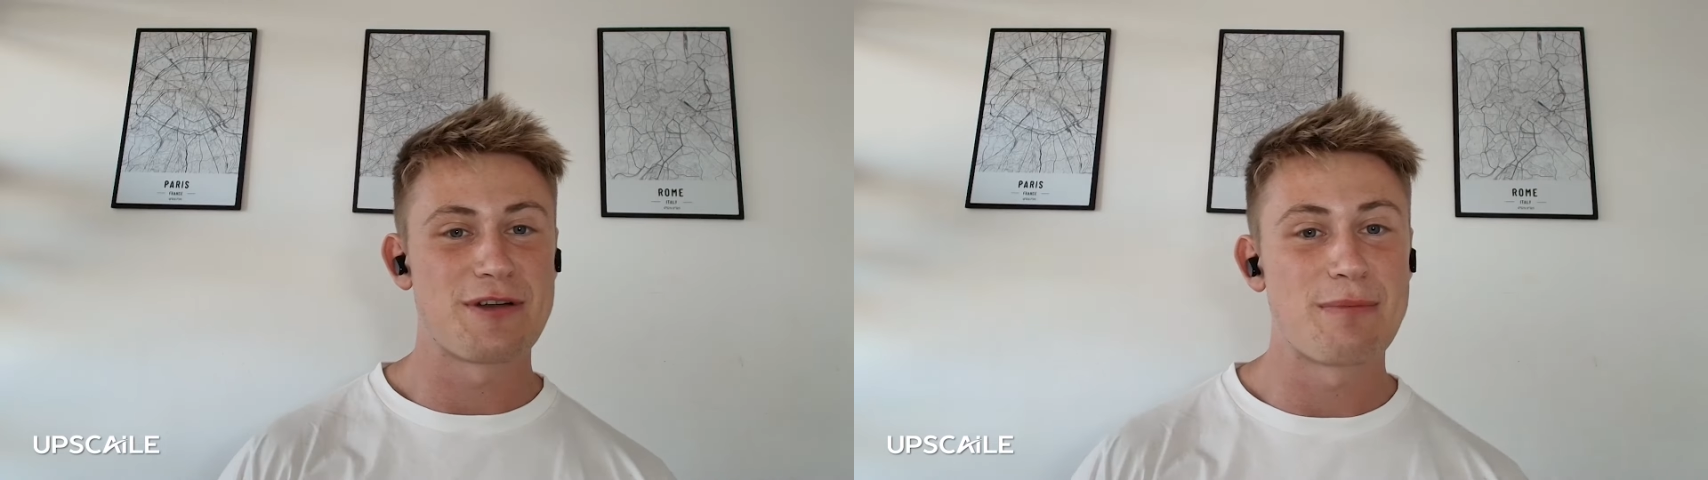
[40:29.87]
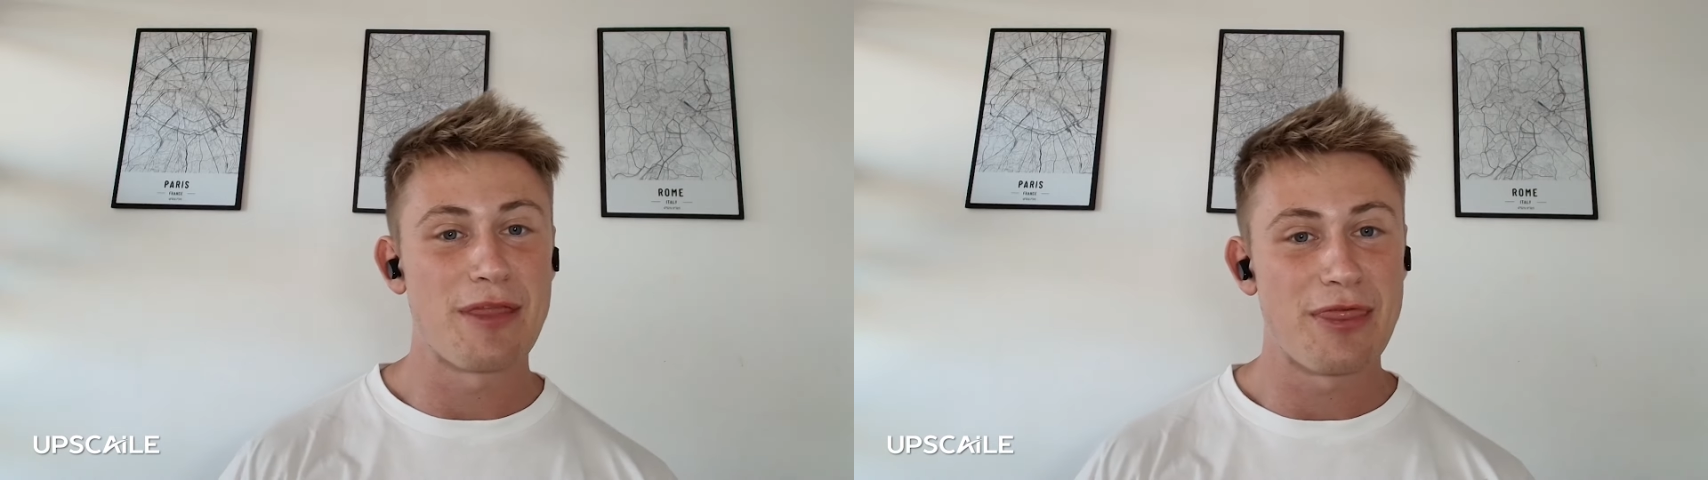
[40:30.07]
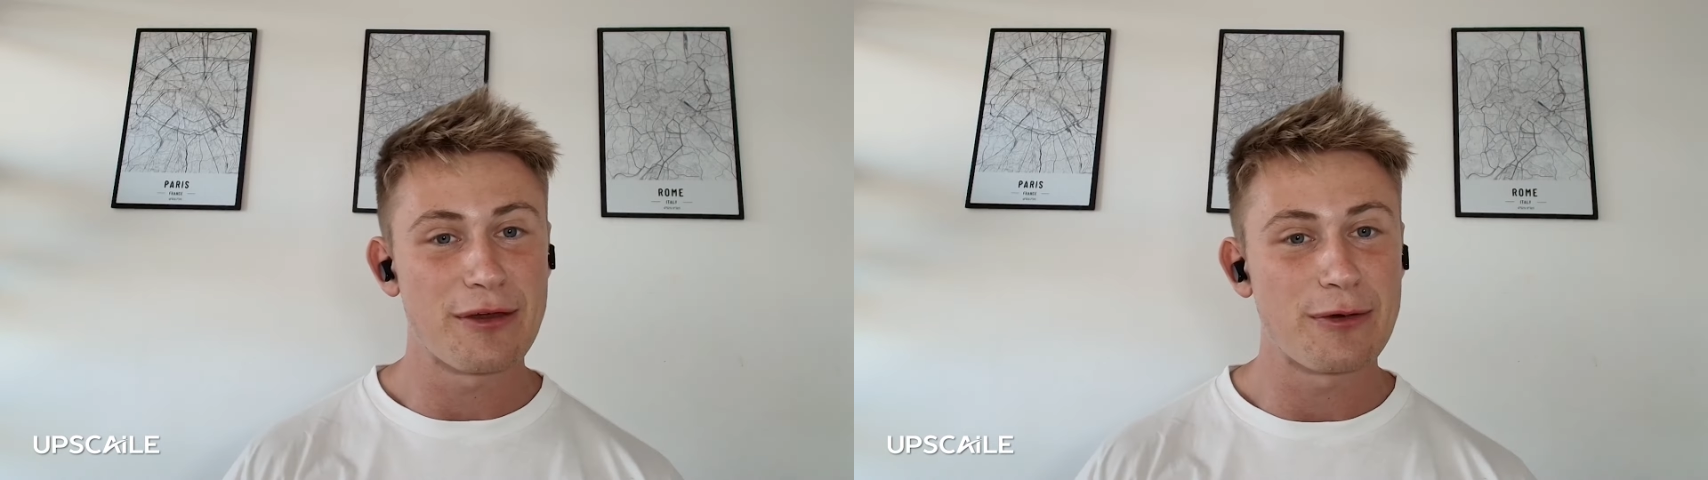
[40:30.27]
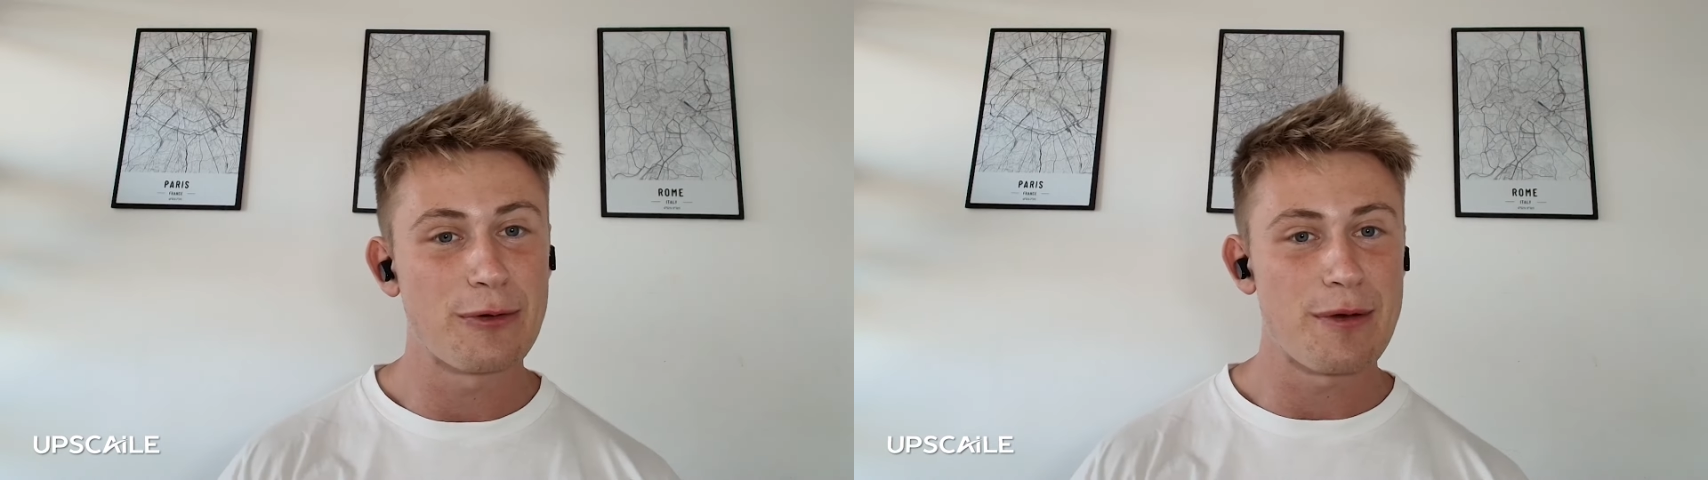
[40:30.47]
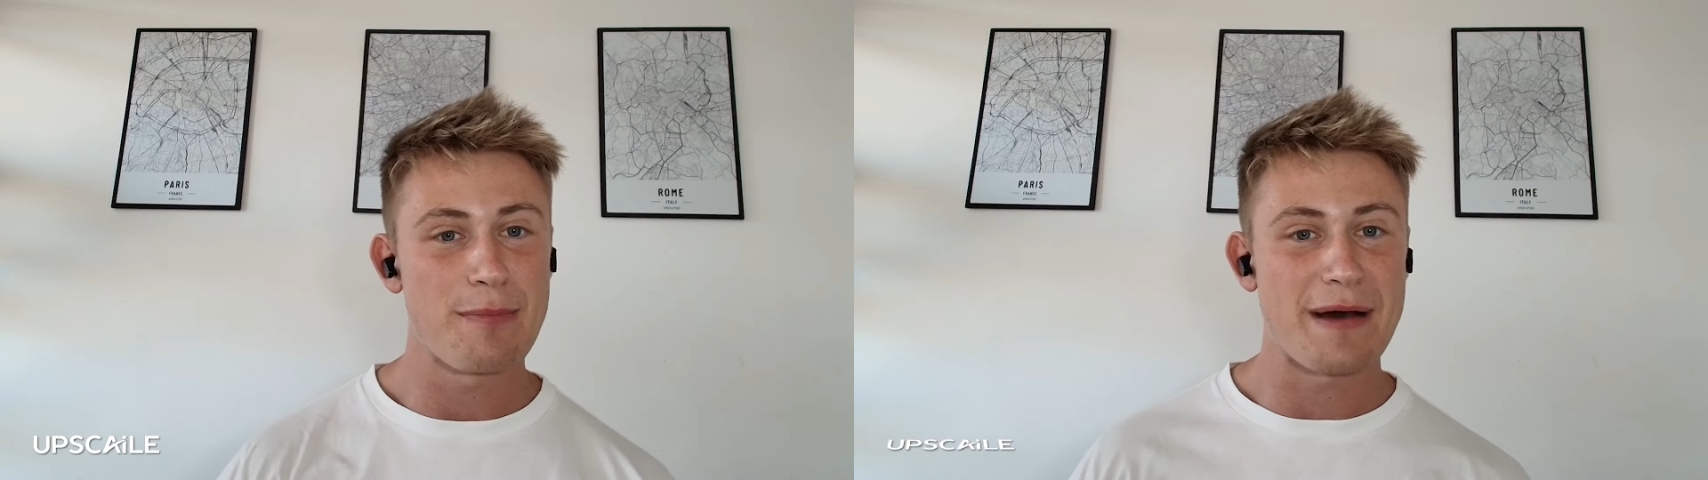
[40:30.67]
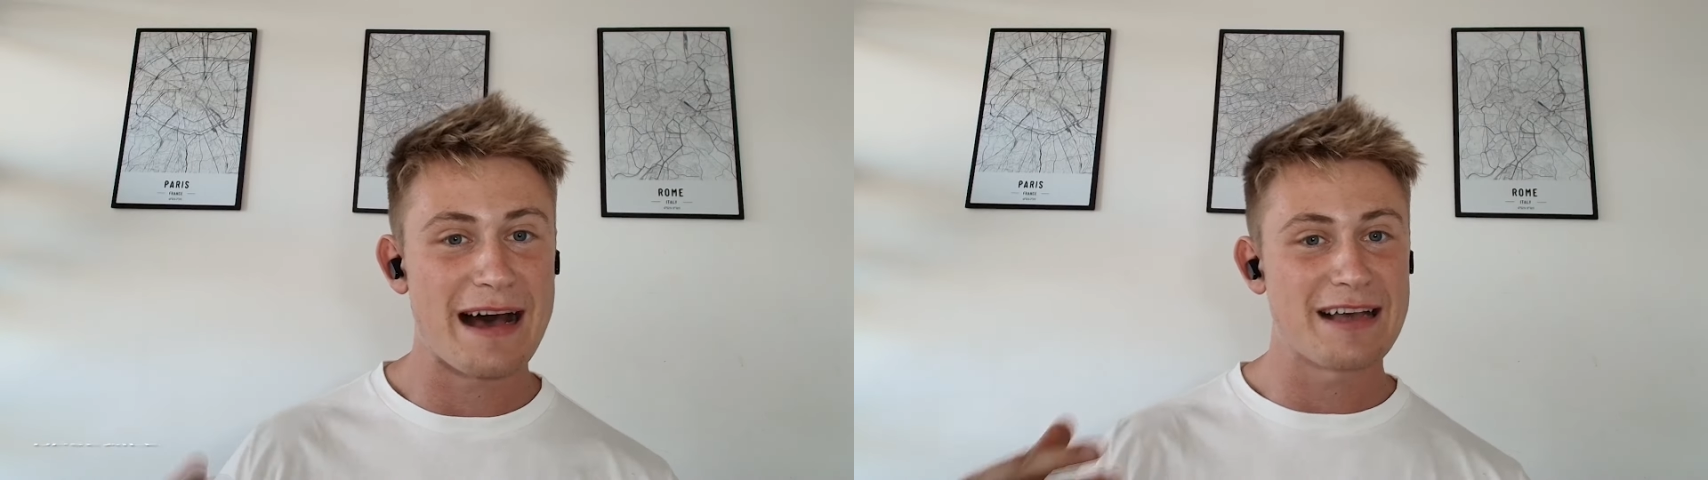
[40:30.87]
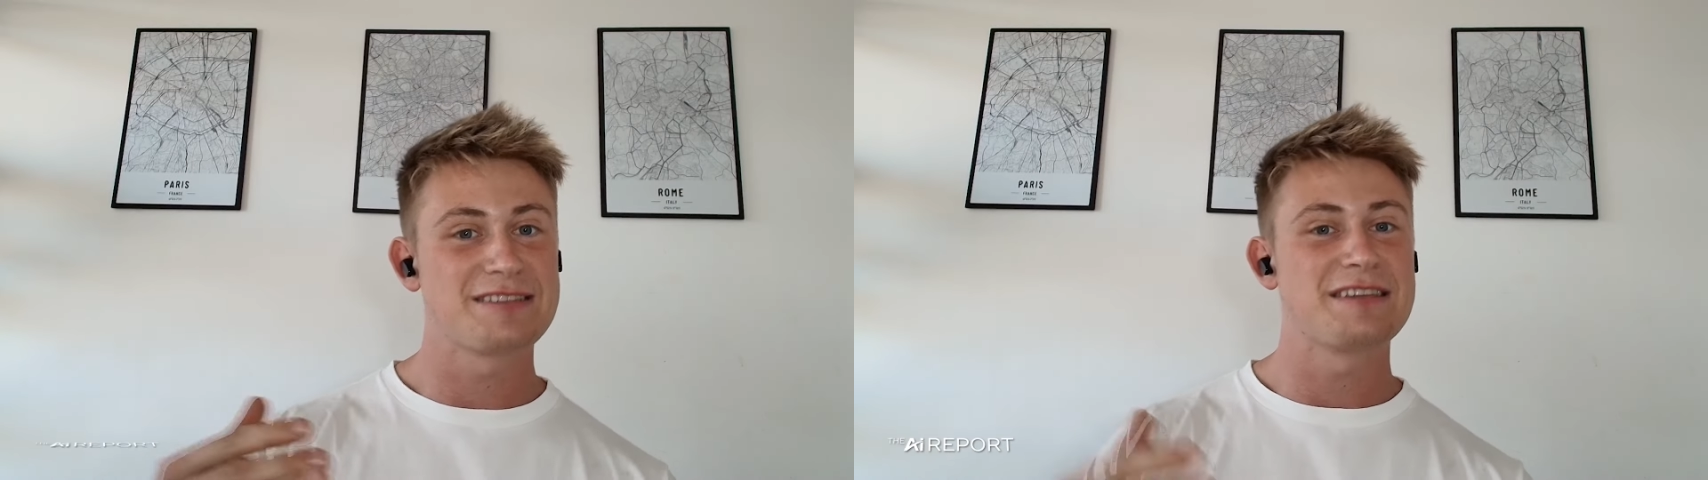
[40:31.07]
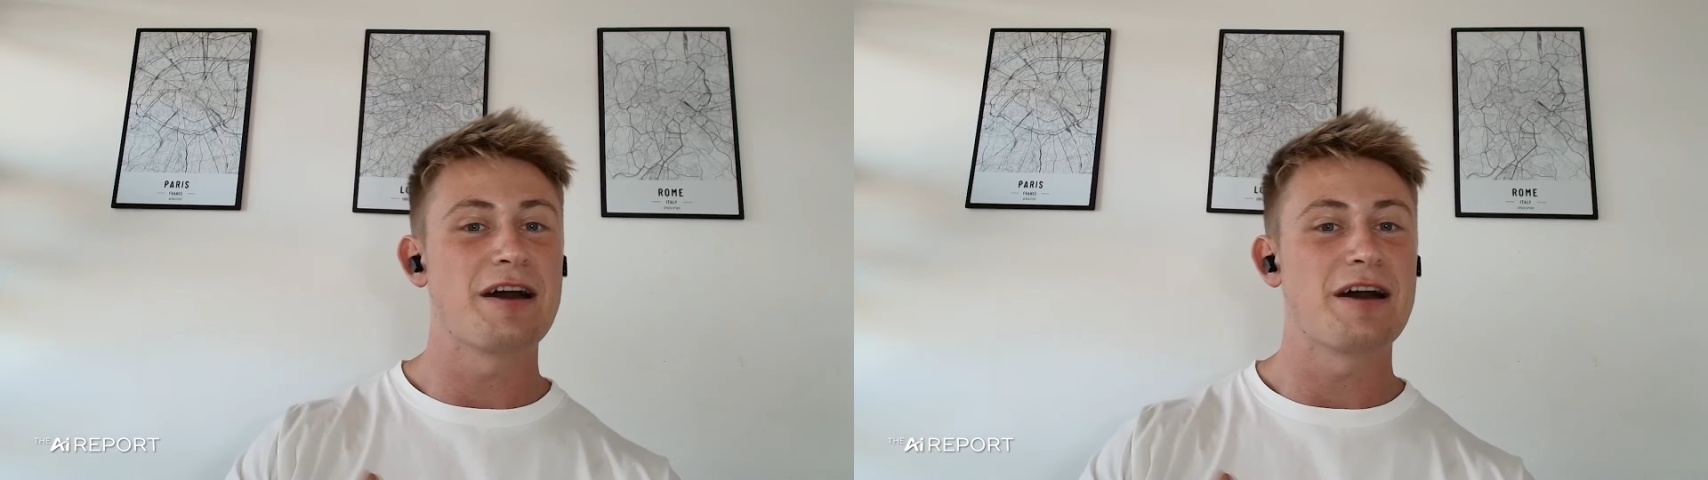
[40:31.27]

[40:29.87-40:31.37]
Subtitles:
a month ago where it passed the